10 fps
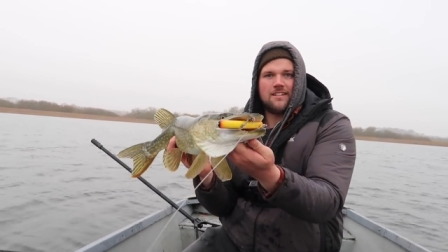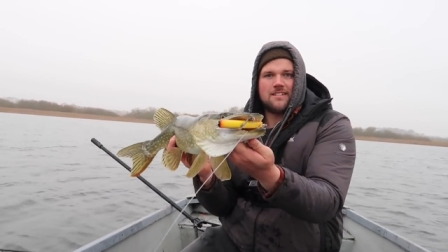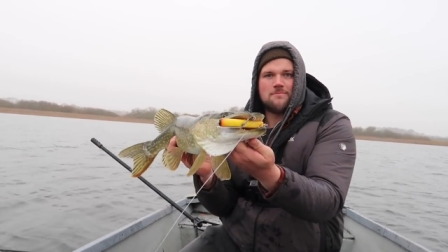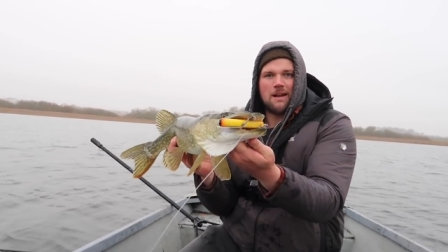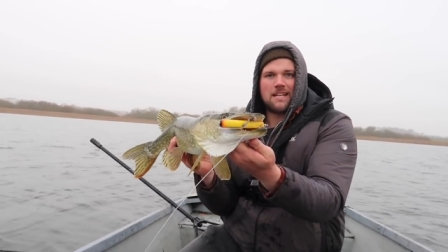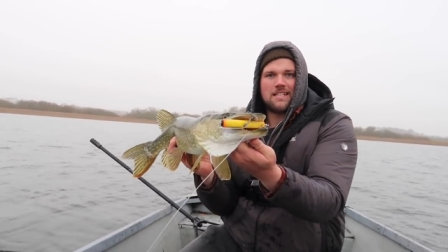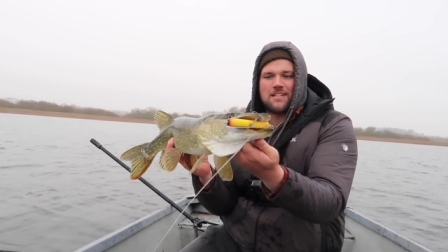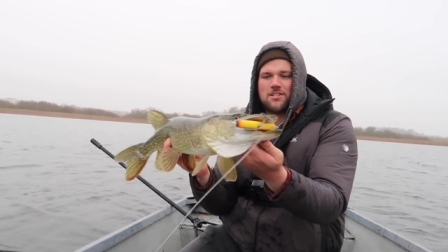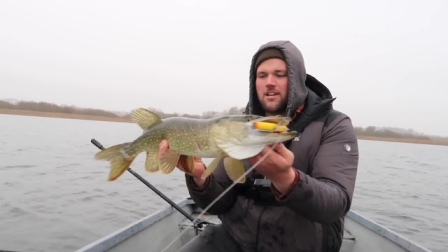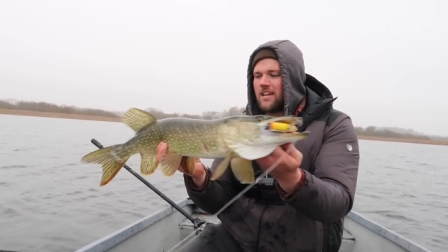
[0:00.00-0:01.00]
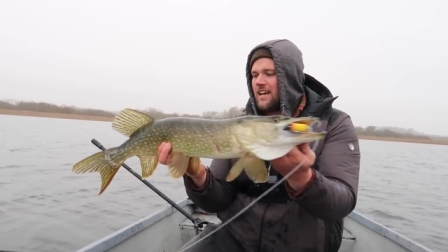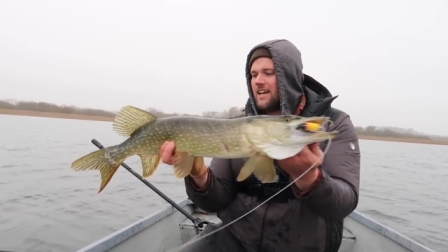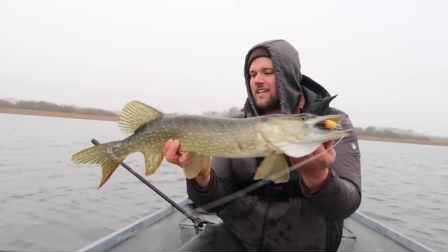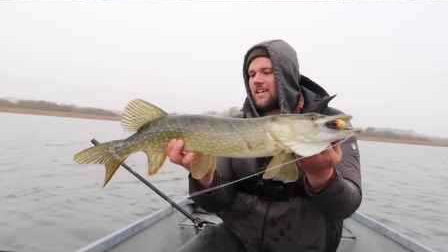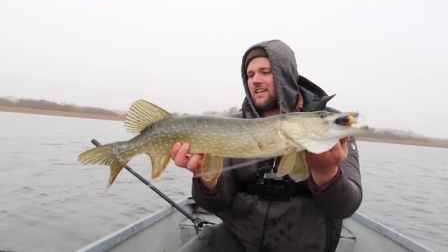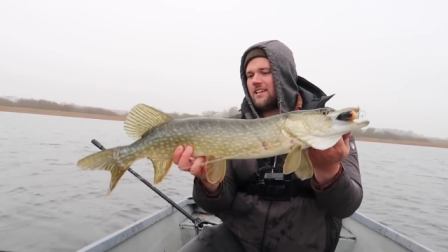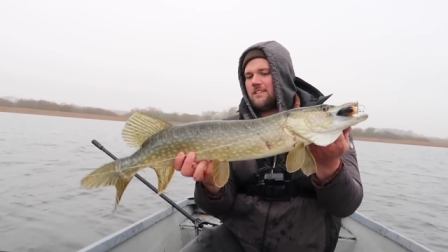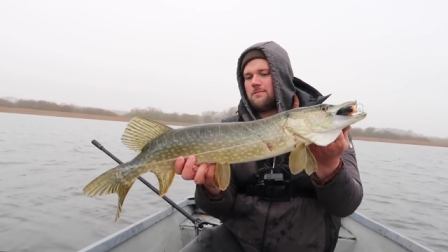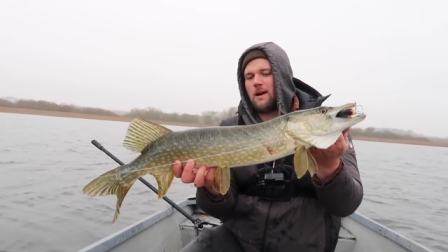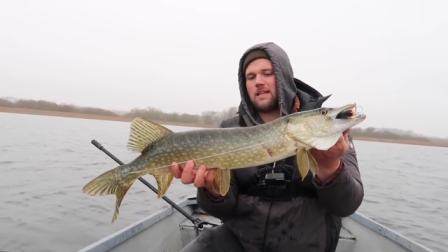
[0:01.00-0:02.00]
Smacked that jerk hard.
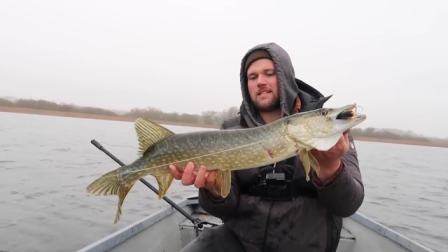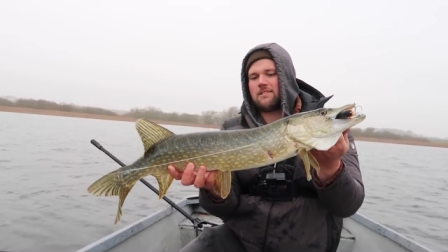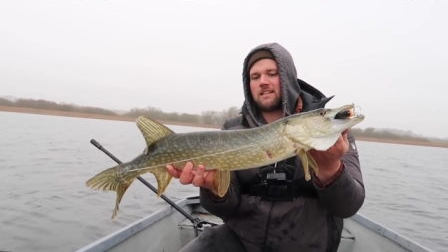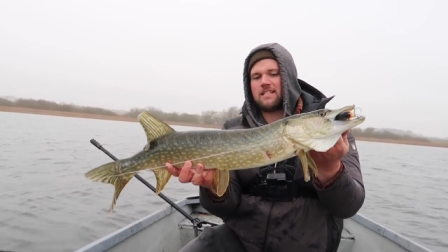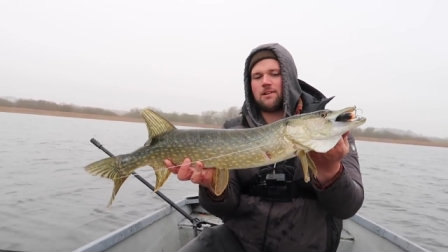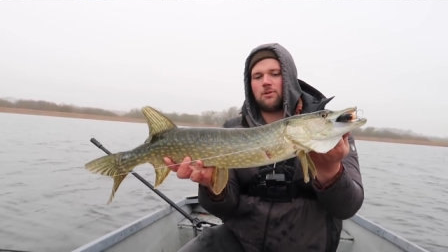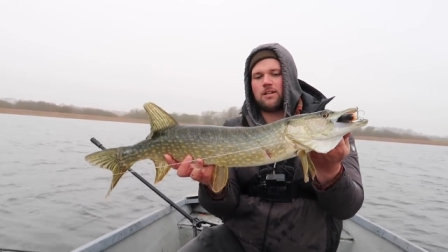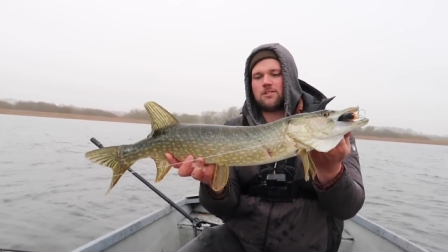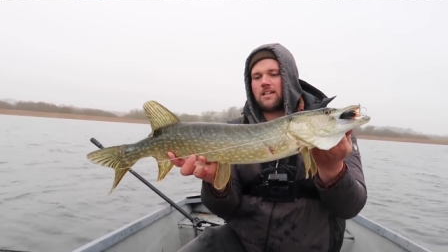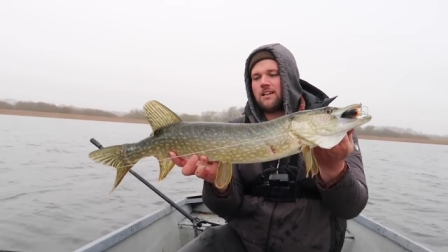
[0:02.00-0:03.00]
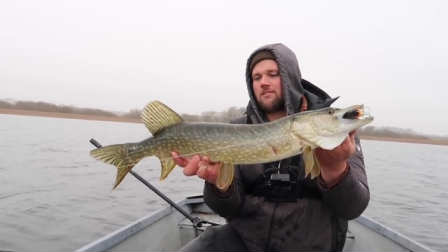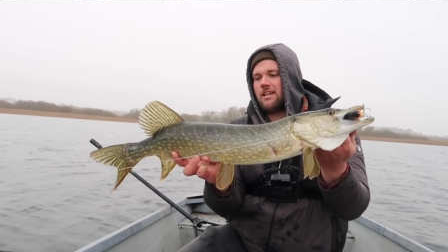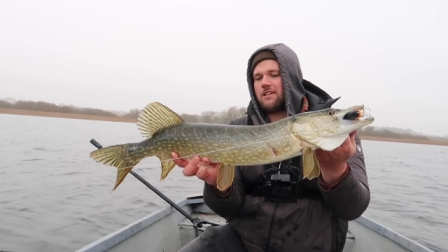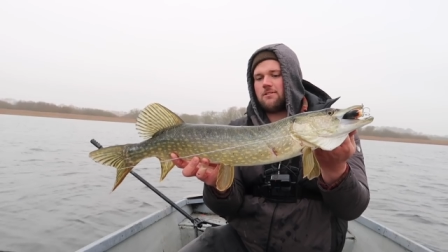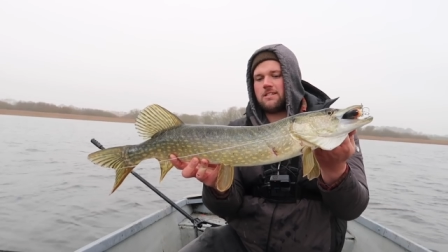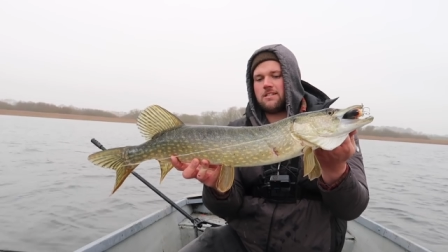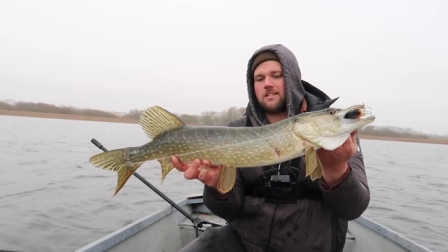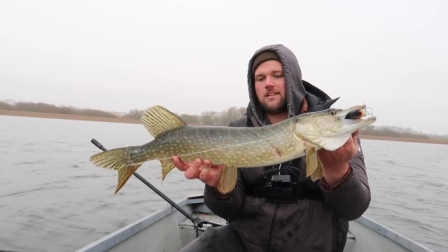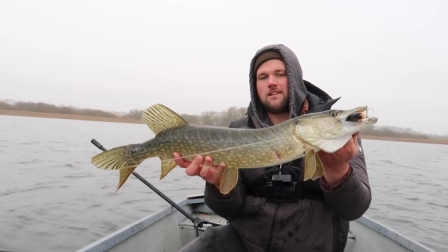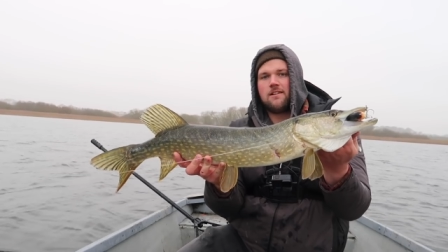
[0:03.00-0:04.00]
About the same size as that one I just had really, which
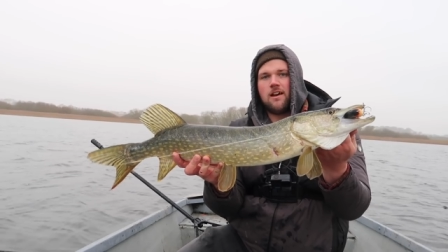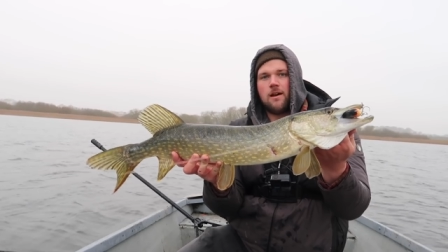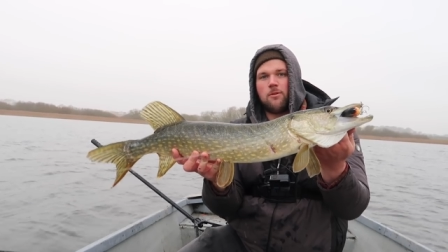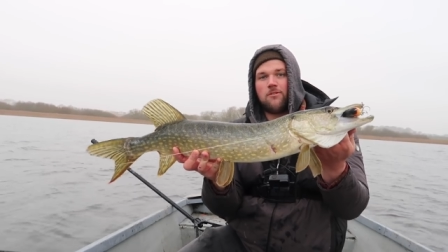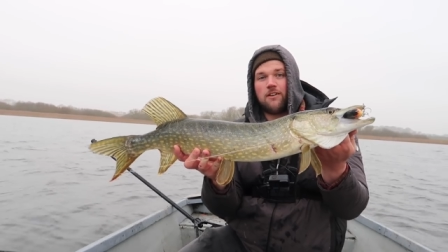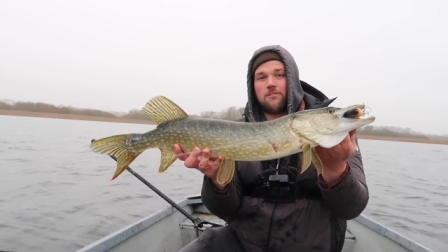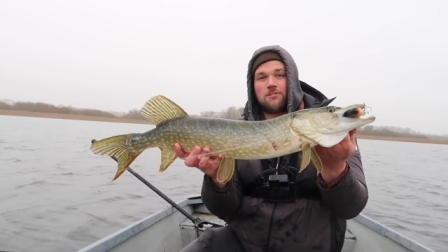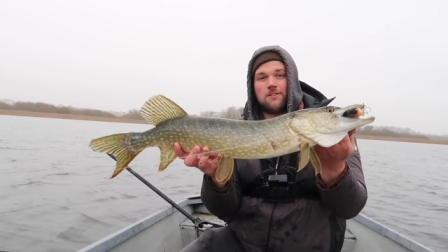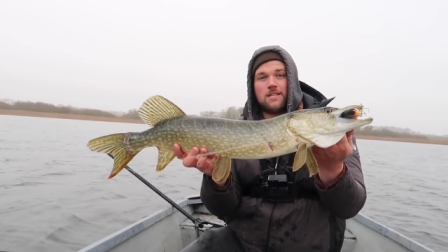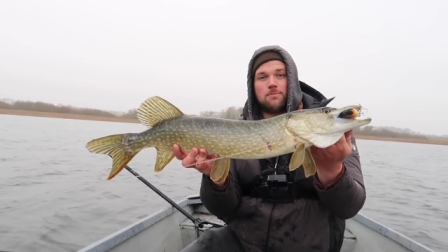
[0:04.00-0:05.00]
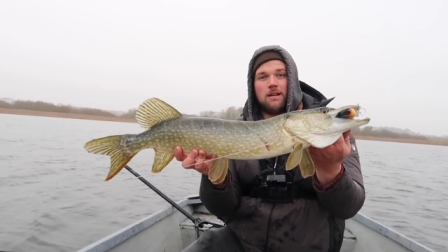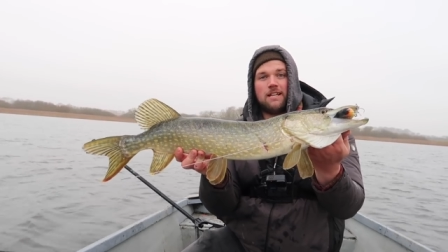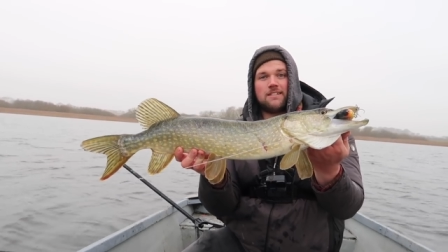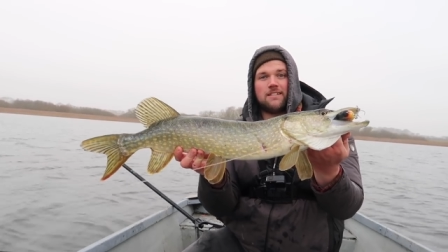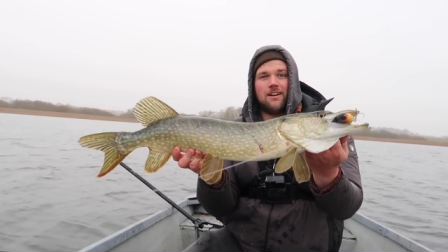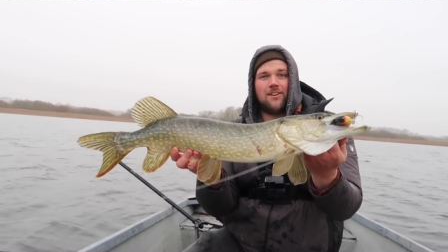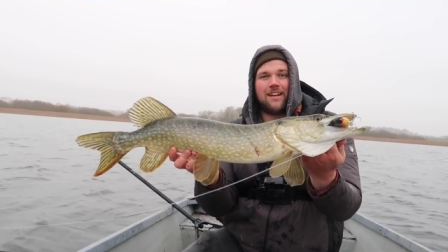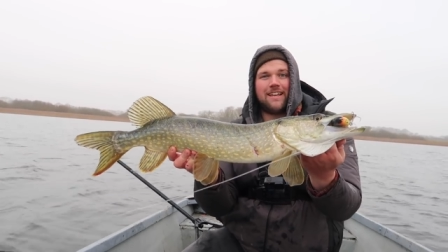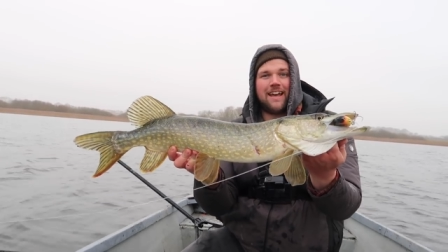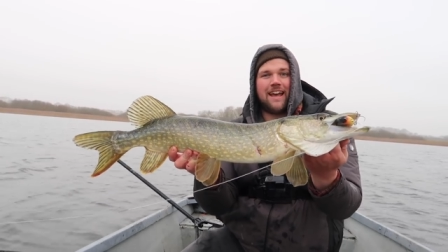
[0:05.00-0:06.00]
is above average for this place, so
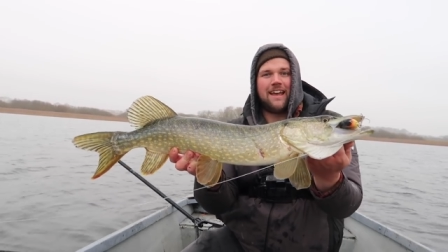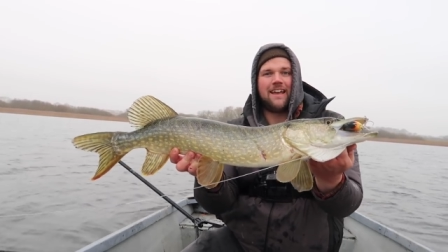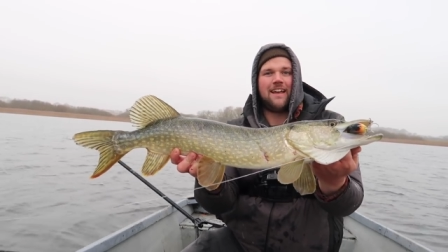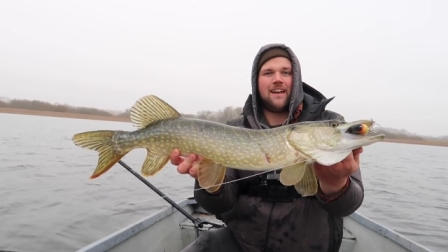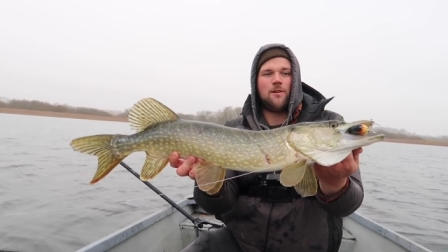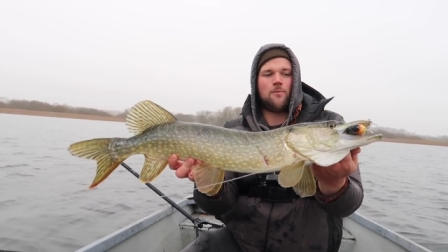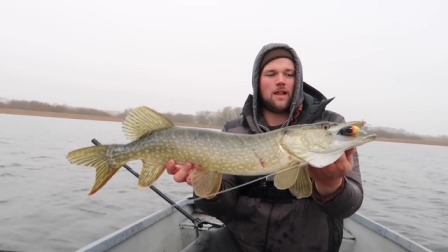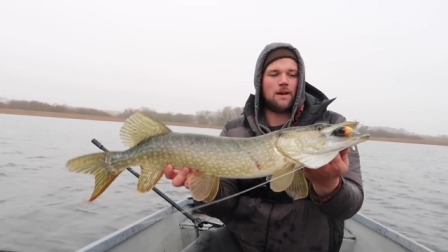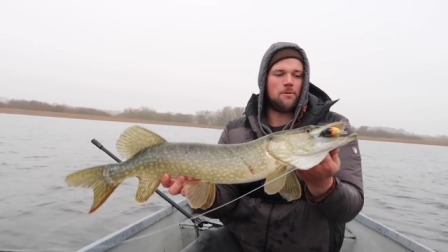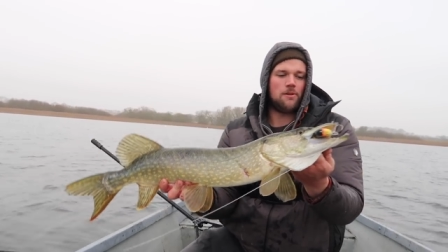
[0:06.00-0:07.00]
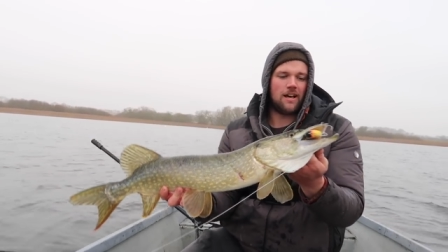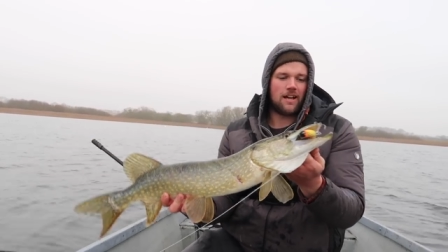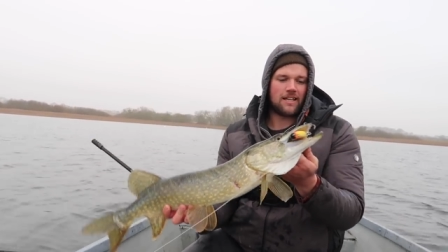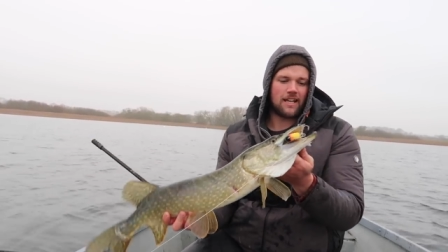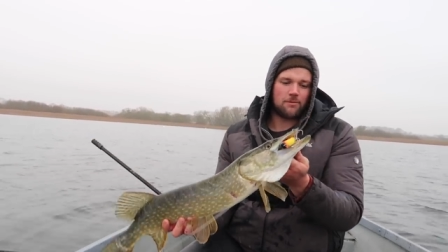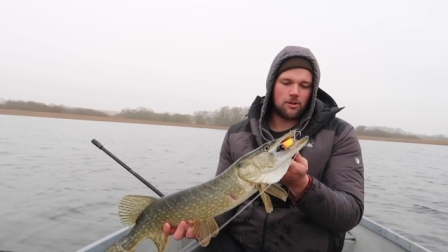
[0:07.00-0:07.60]
yeah, well happy with that. Get him